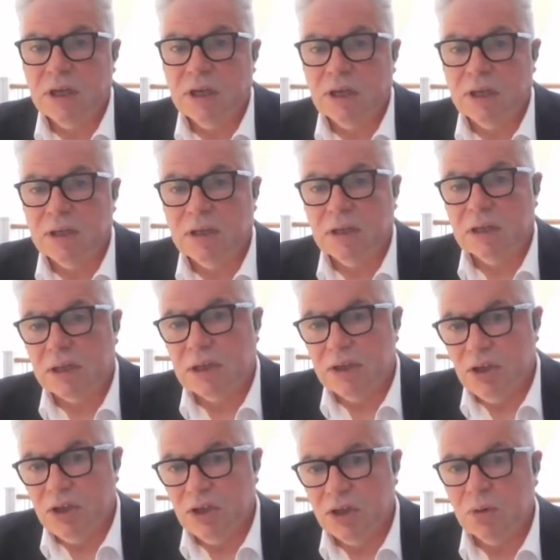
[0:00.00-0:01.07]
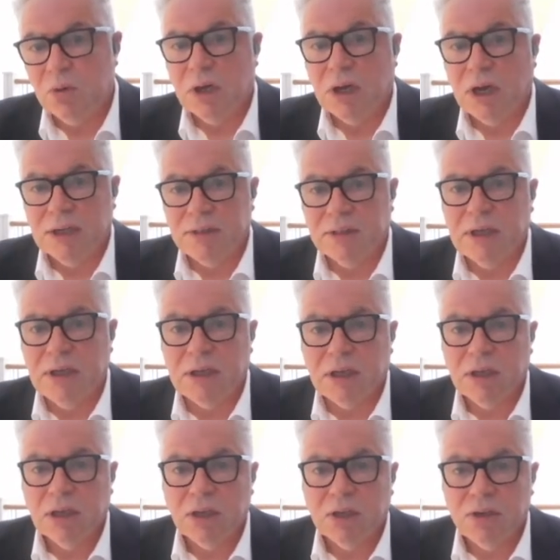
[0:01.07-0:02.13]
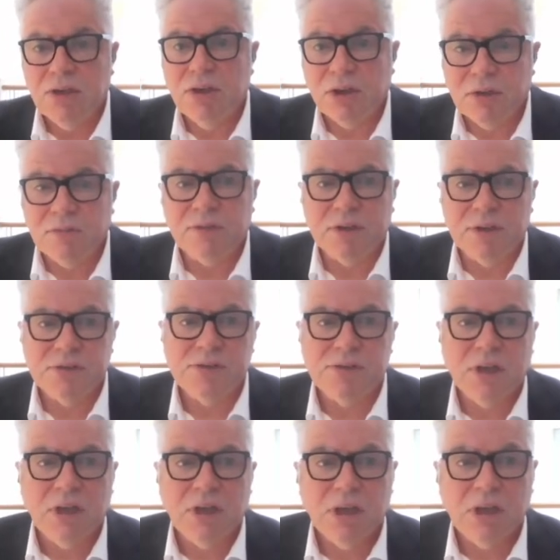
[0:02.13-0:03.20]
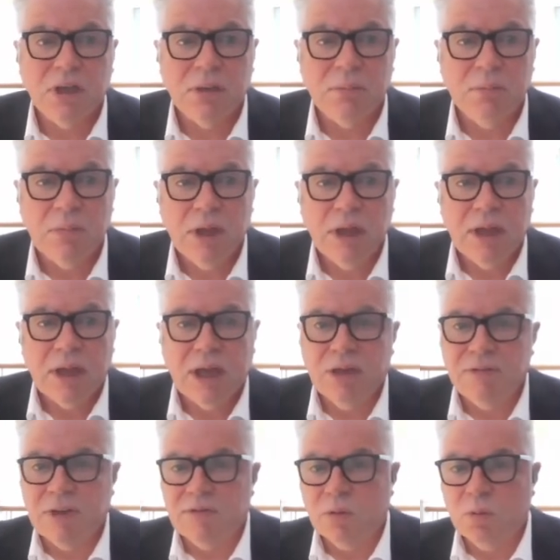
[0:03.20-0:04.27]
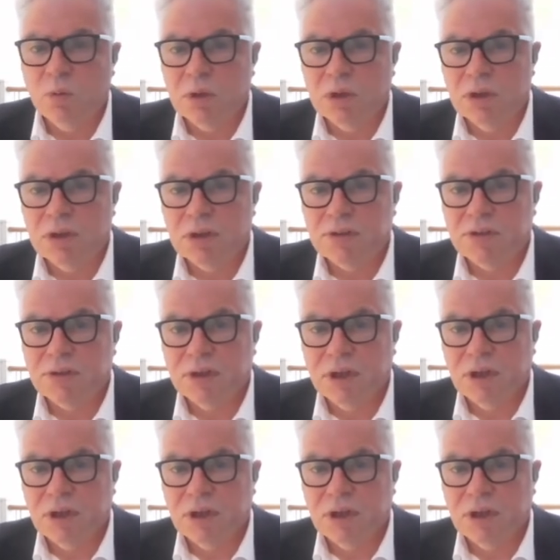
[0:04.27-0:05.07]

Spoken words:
And, you know, I think none of us have ever worked